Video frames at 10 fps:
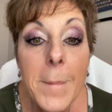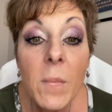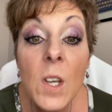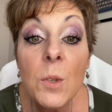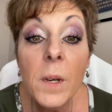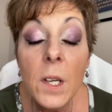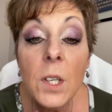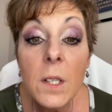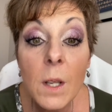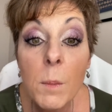This one actually
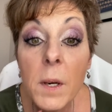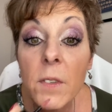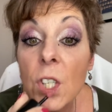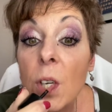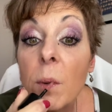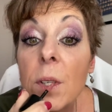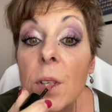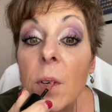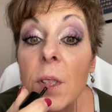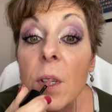has a little bit of a shimmer to
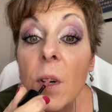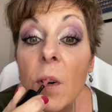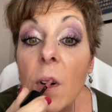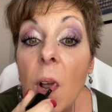it too.